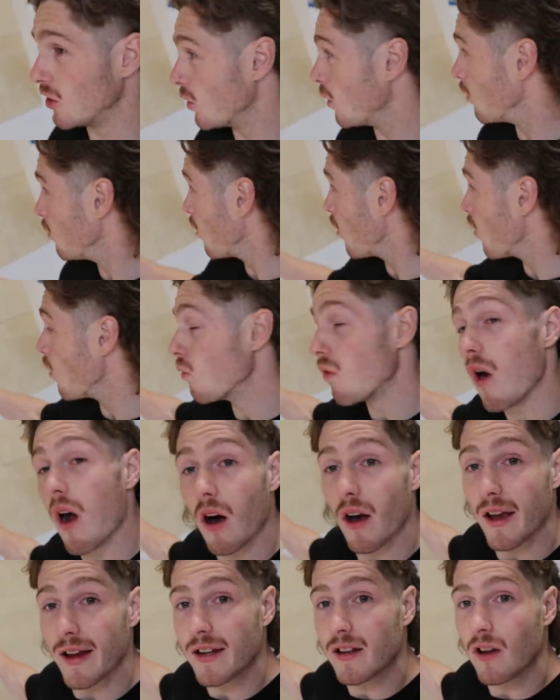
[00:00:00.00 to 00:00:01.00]
to do a wall
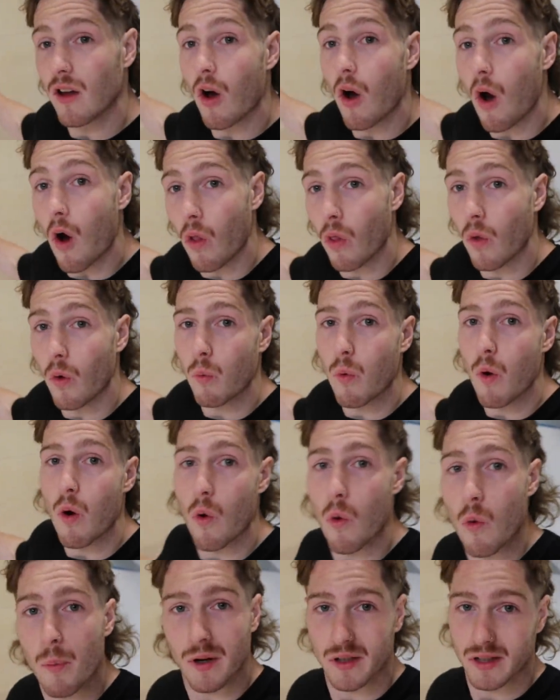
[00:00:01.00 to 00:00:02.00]
ride on the
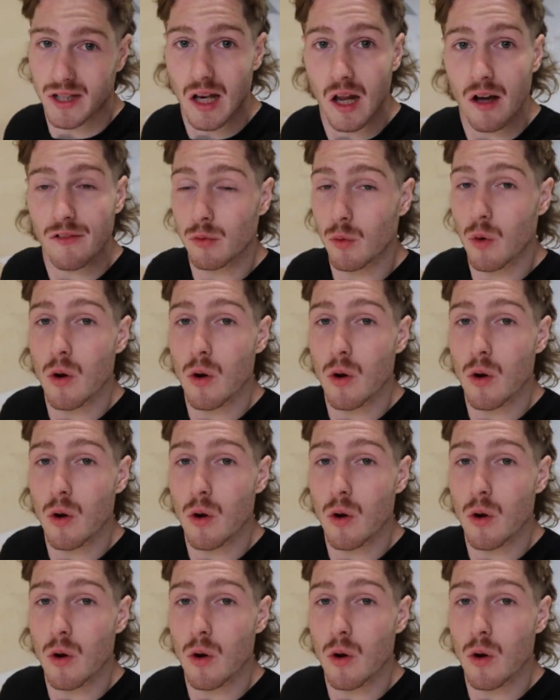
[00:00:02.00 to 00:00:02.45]
wall because he loves